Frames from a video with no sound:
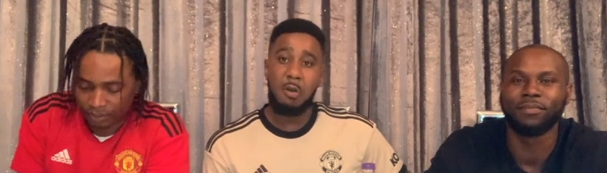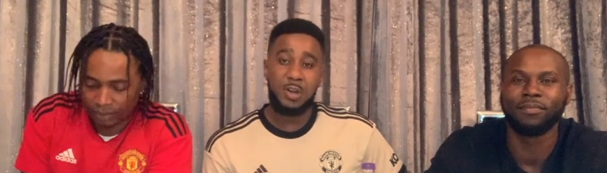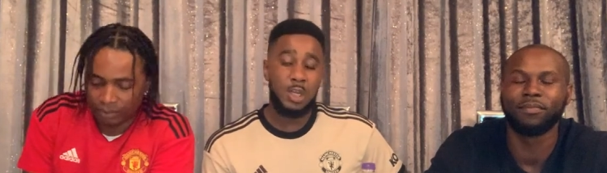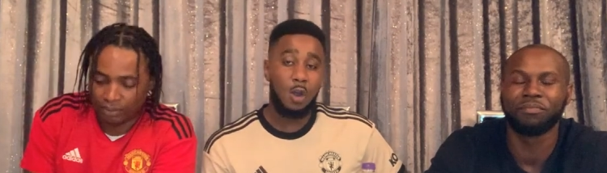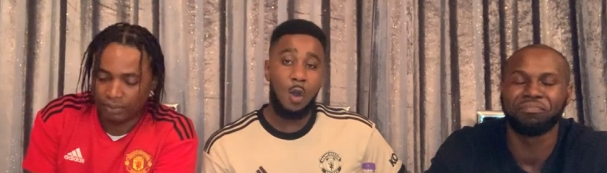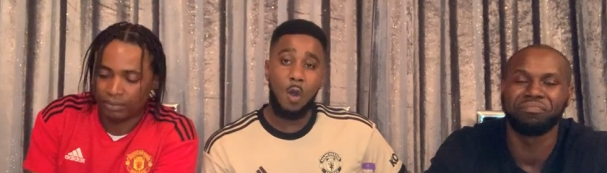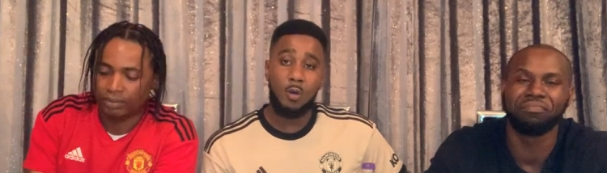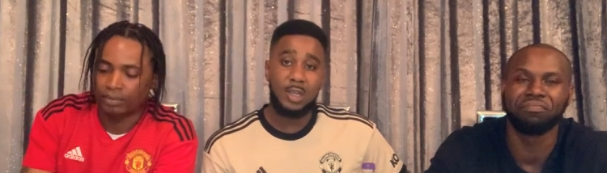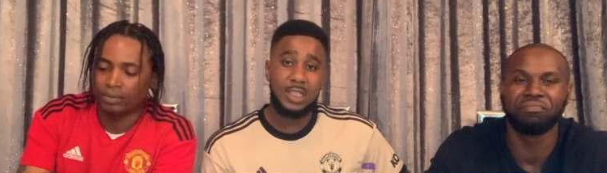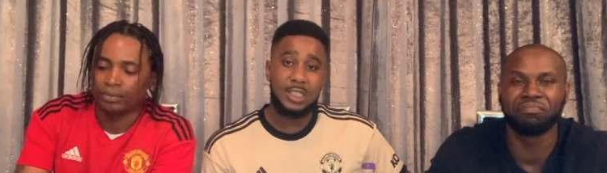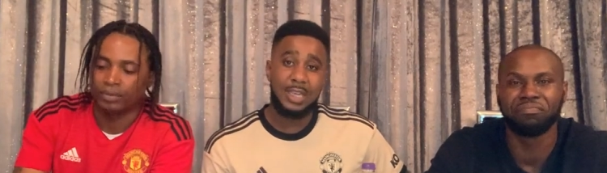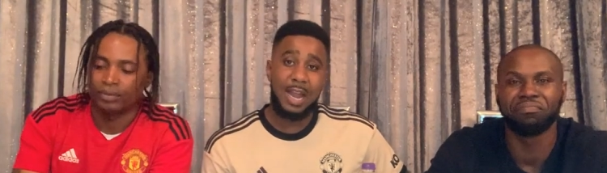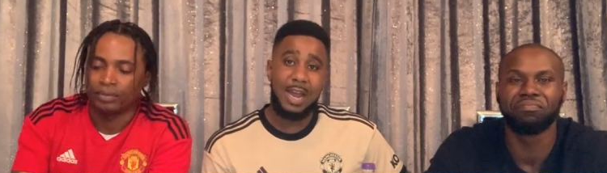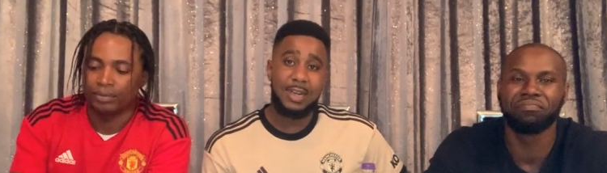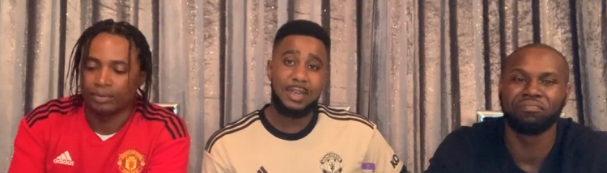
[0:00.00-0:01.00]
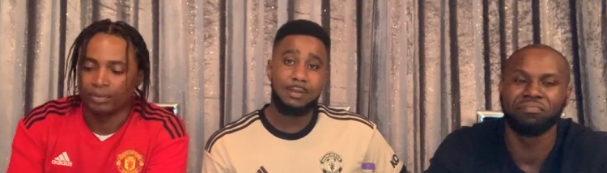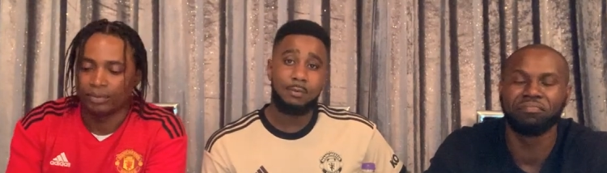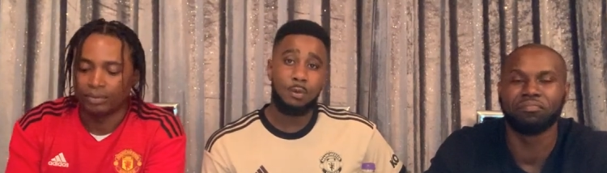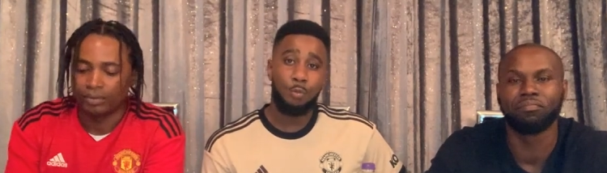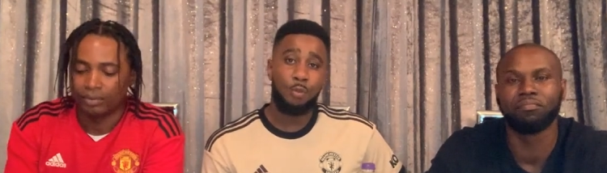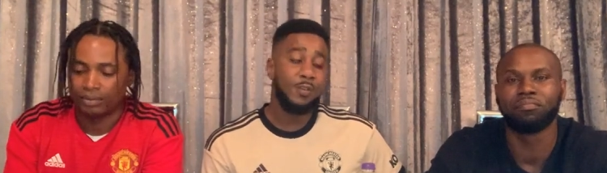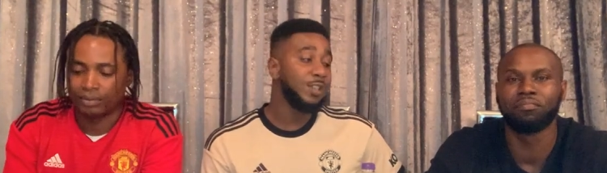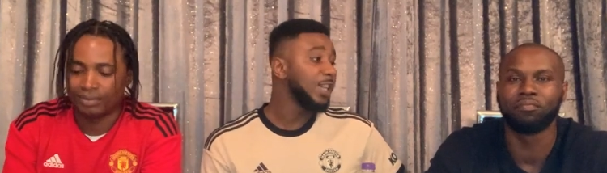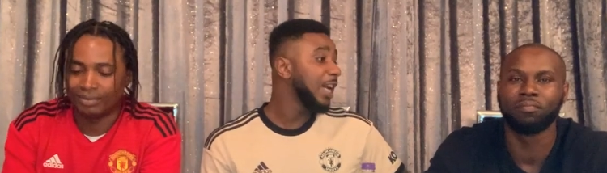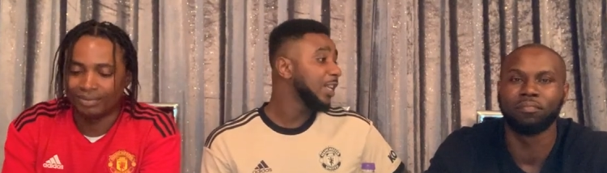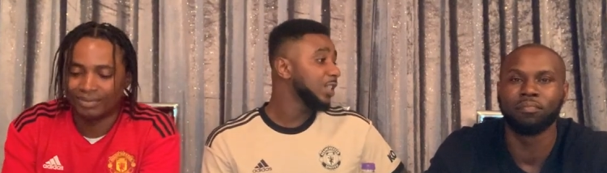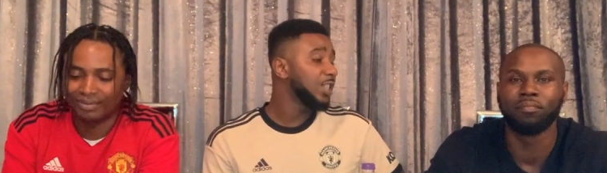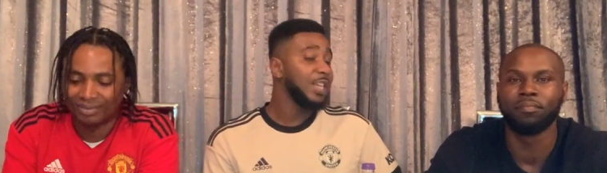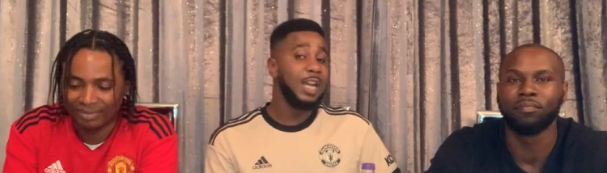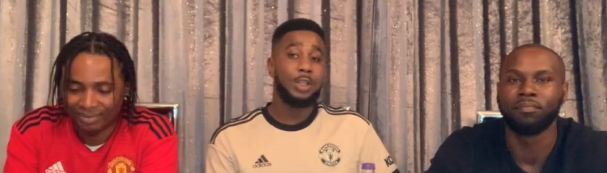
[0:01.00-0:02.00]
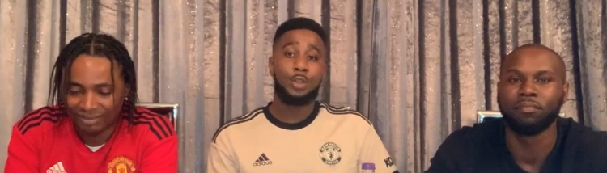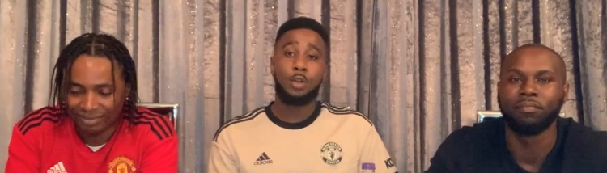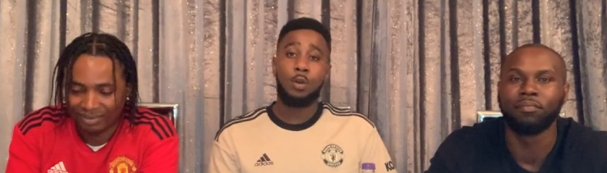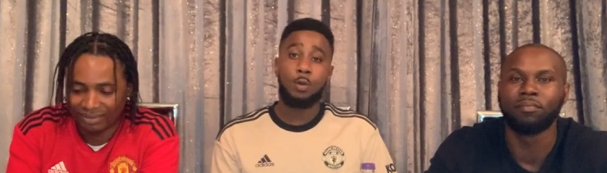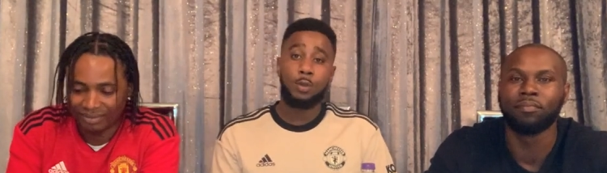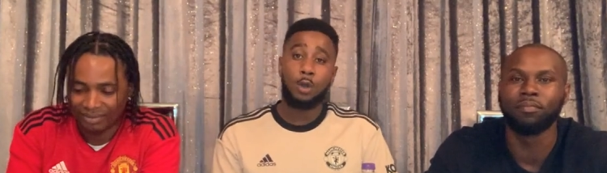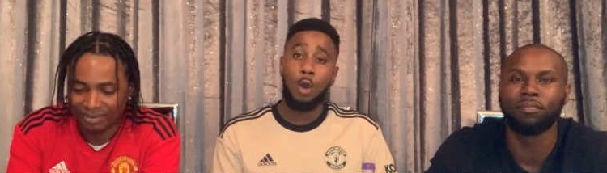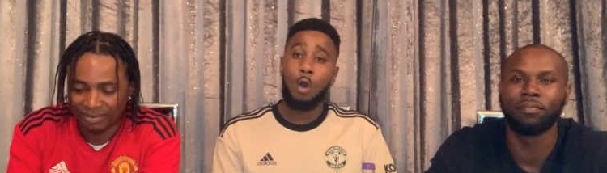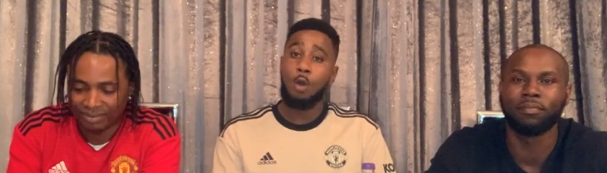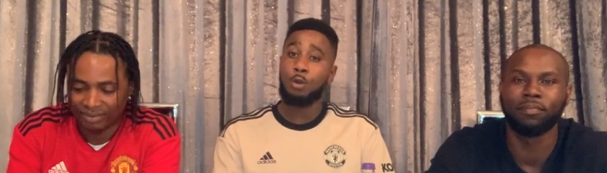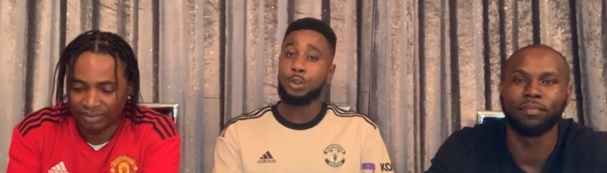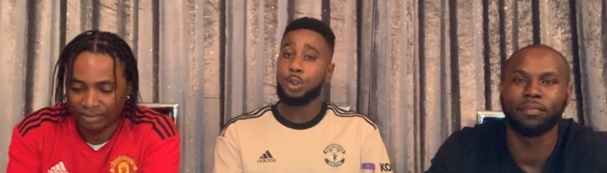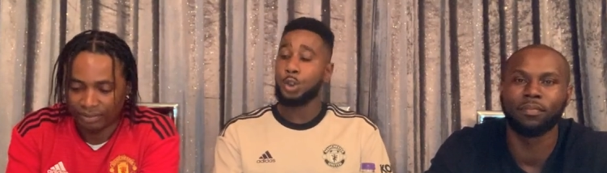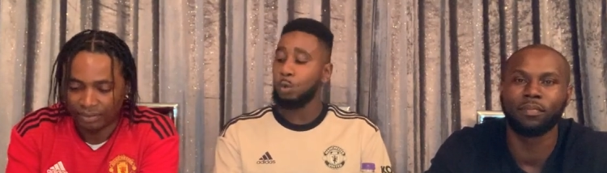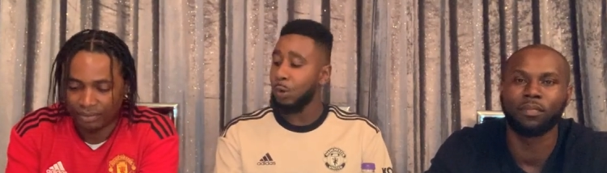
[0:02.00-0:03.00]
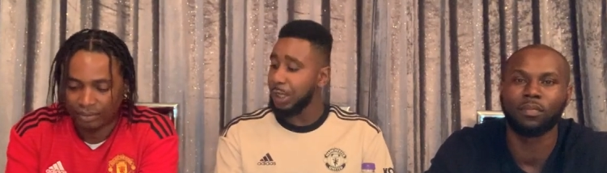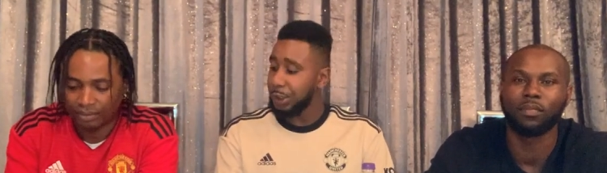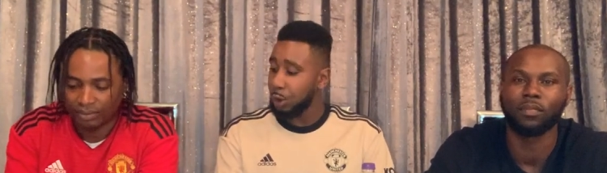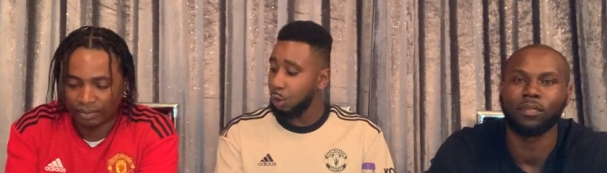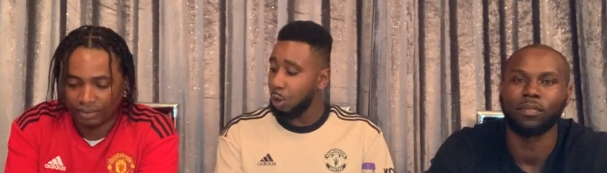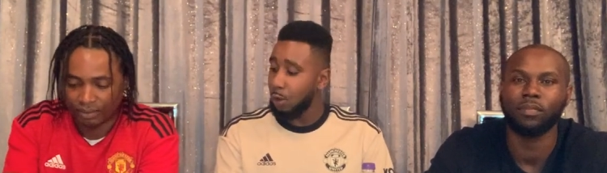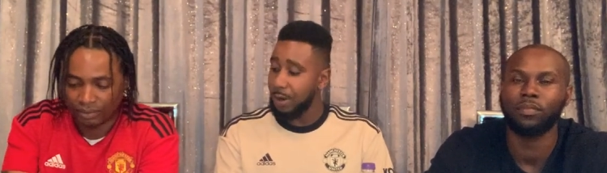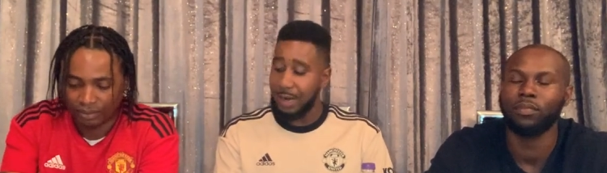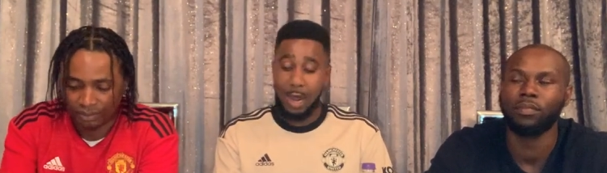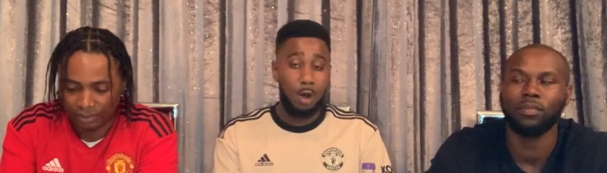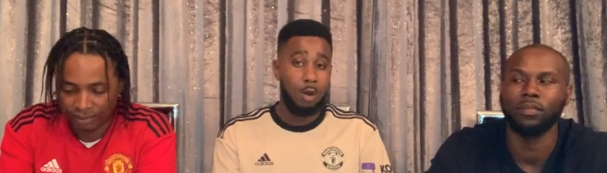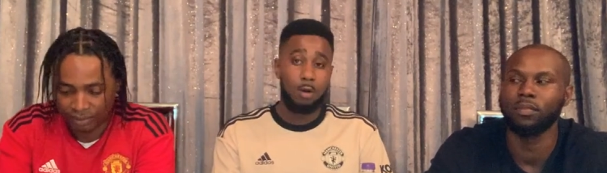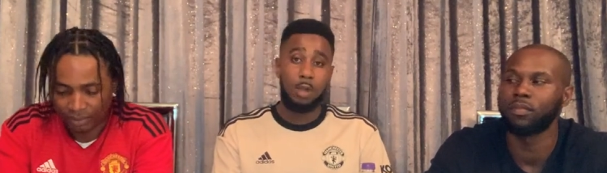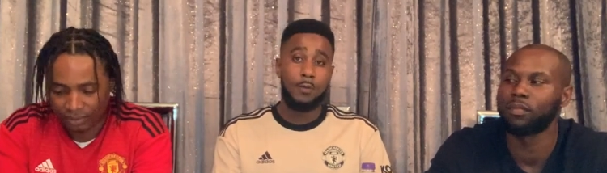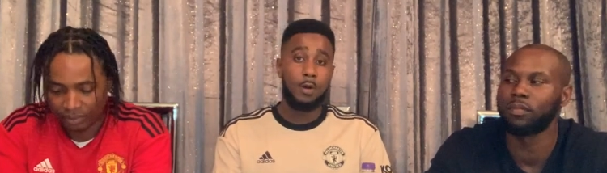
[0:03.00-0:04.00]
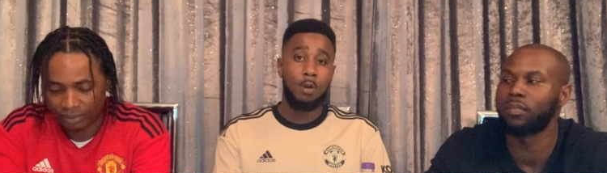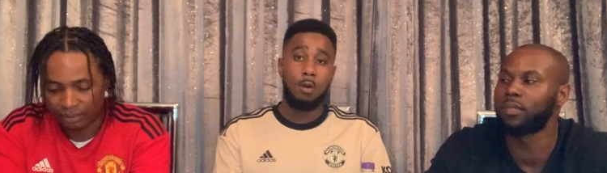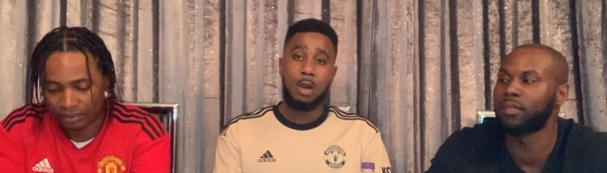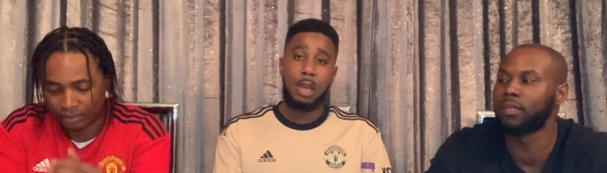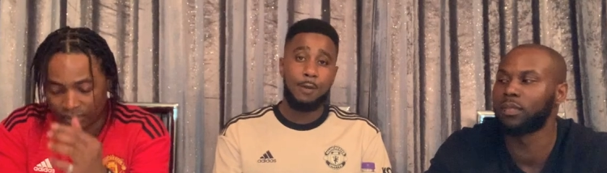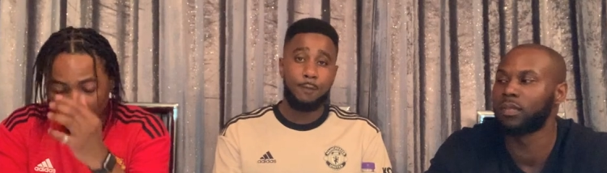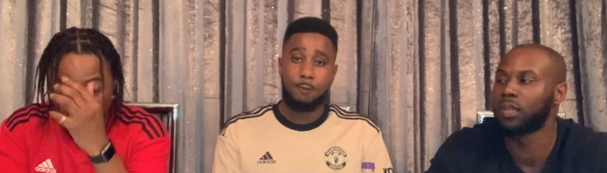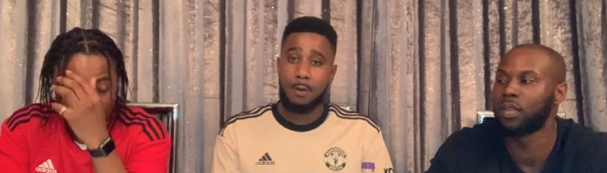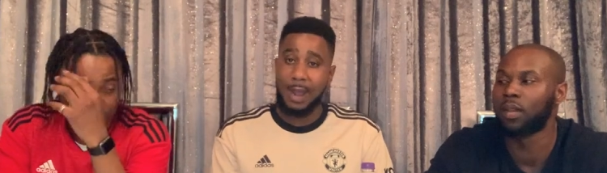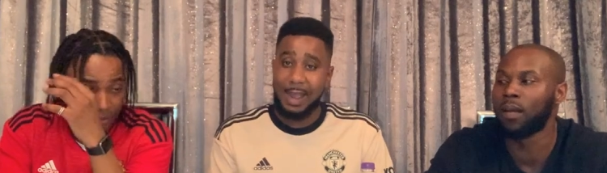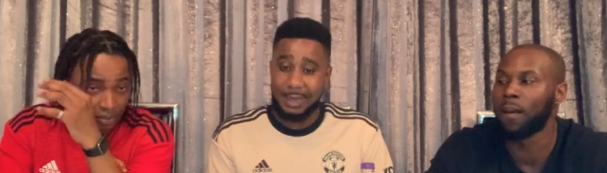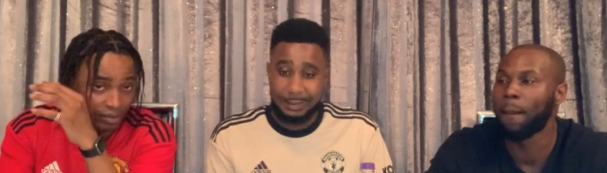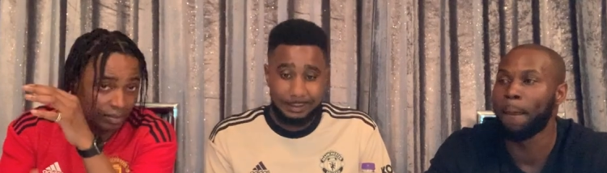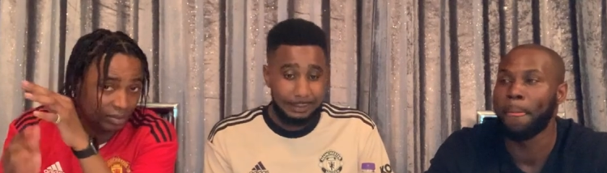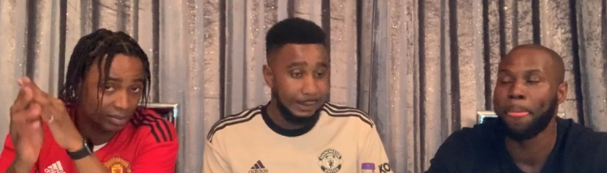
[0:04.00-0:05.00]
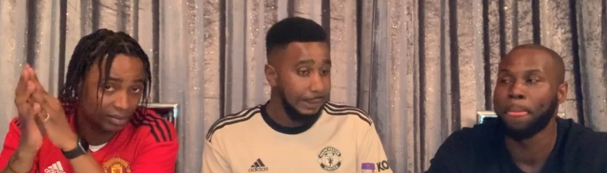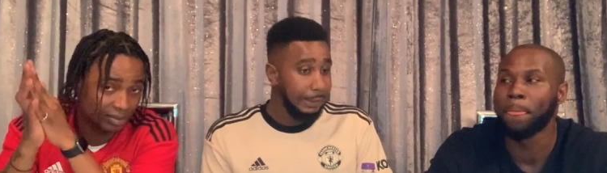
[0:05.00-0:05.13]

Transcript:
Speaker 1: the only signing, with Jadon Sancho, the whole situation going, I don't even know, left, right.